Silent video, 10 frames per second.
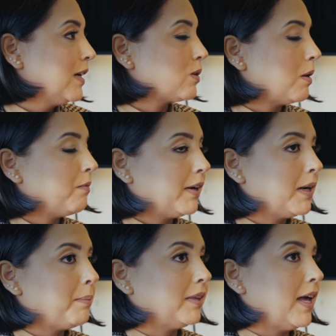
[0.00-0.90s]
So I'm
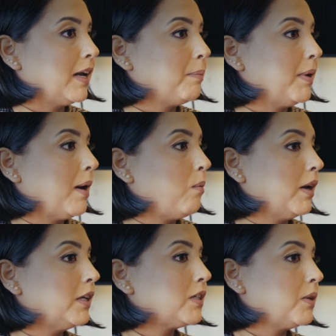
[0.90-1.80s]
very empathetic, but I
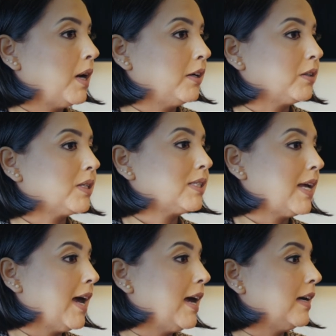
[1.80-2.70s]
wanted to
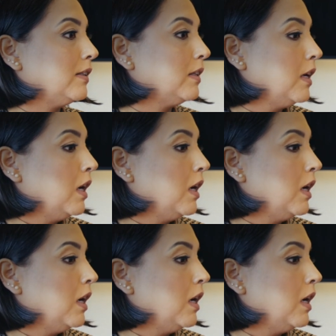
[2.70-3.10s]
understand